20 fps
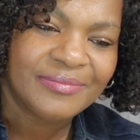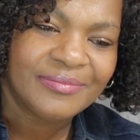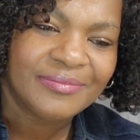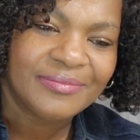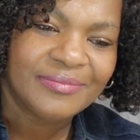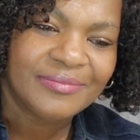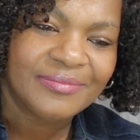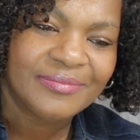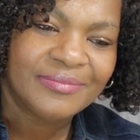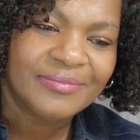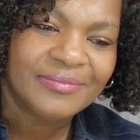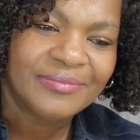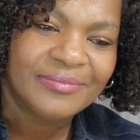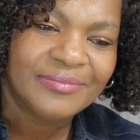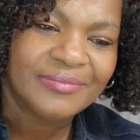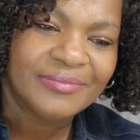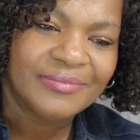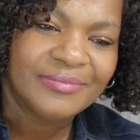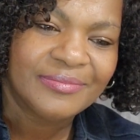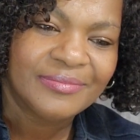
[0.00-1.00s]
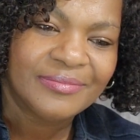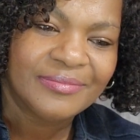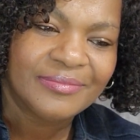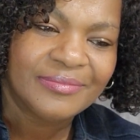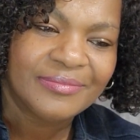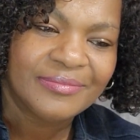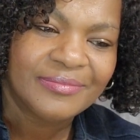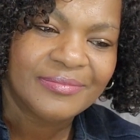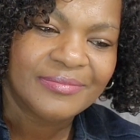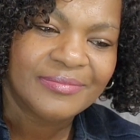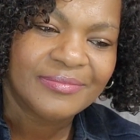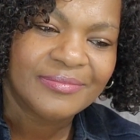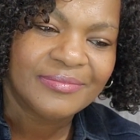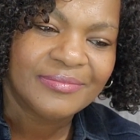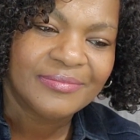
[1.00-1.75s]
[no speech]